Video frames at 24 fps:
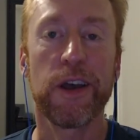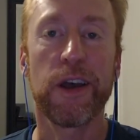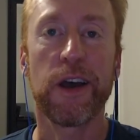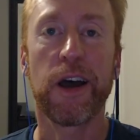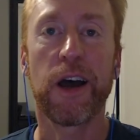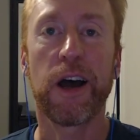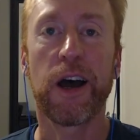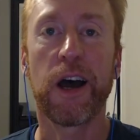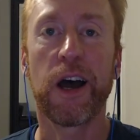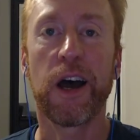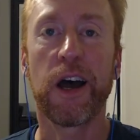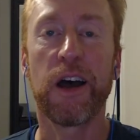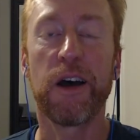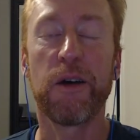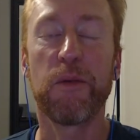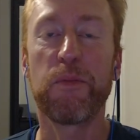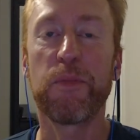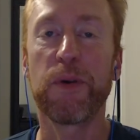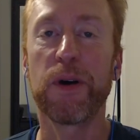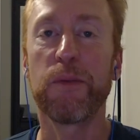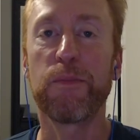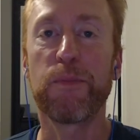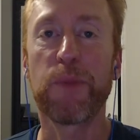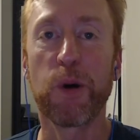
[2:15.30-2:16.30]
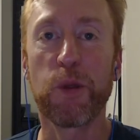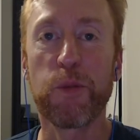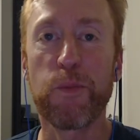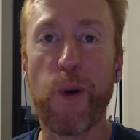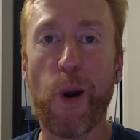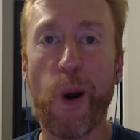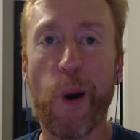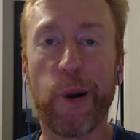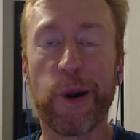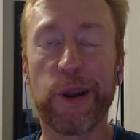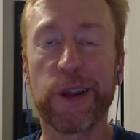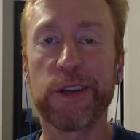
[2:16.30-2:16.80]
But both
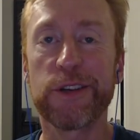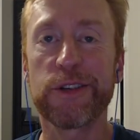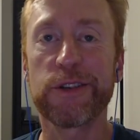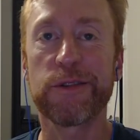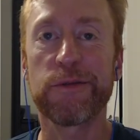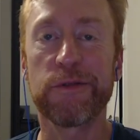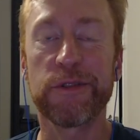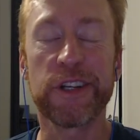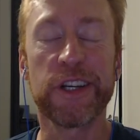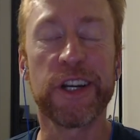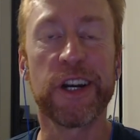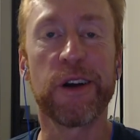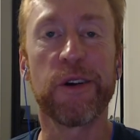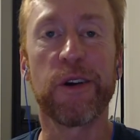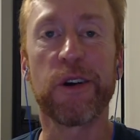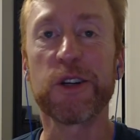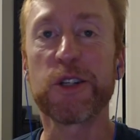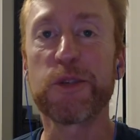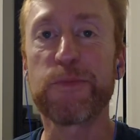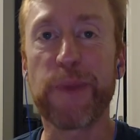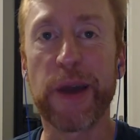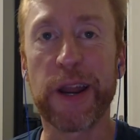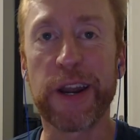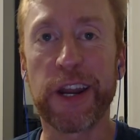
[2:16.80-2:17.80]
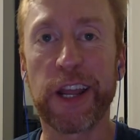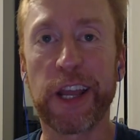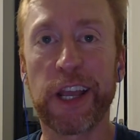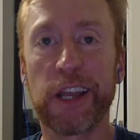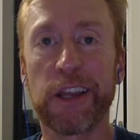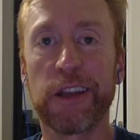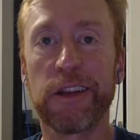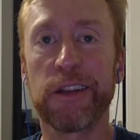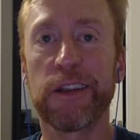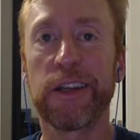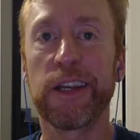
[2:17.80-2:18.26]
parties, are spending